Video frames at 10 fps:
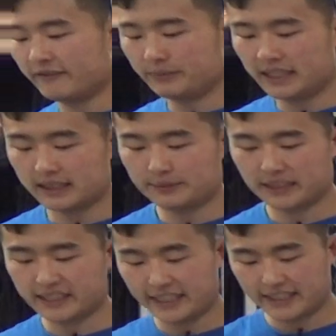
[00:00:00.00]
meters
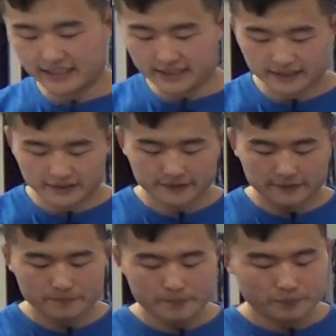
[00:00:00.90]
per second.
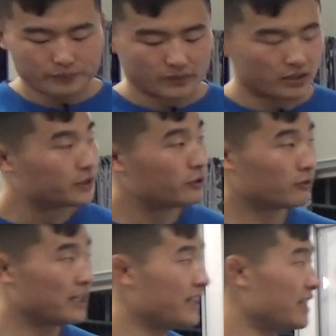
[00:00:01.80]
So
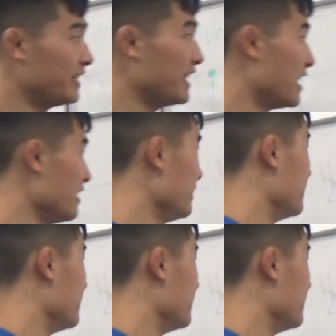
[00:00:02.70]
we'll write that down.